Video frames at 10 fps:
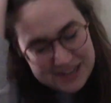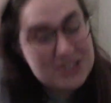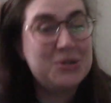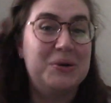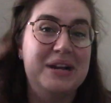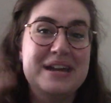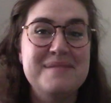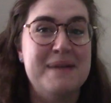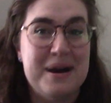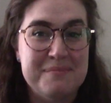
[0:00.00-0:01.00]
story
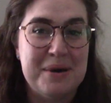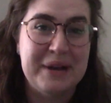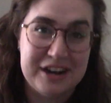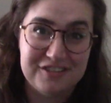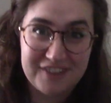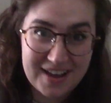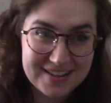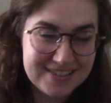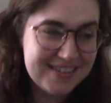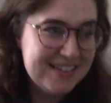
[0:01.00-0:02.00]
about mohair
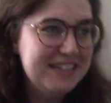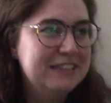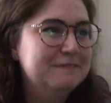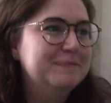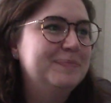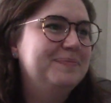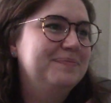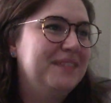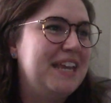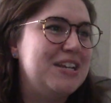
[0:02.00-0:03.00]
fuzz
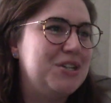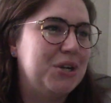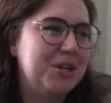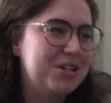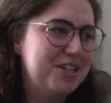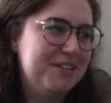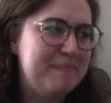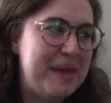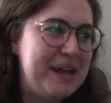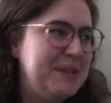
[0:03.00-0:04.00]
in church
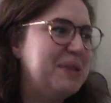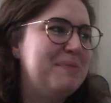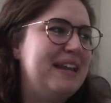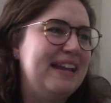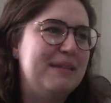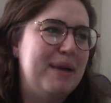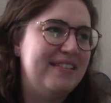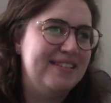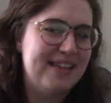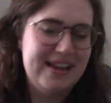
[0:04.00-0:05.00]
being illuminated by
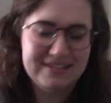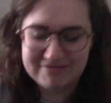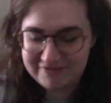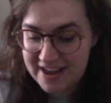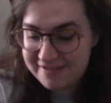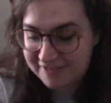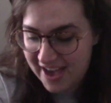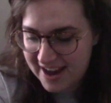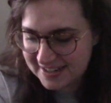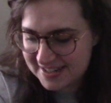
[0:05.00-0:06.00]
the sun. Fun
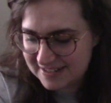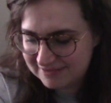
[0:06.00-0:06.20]
fact.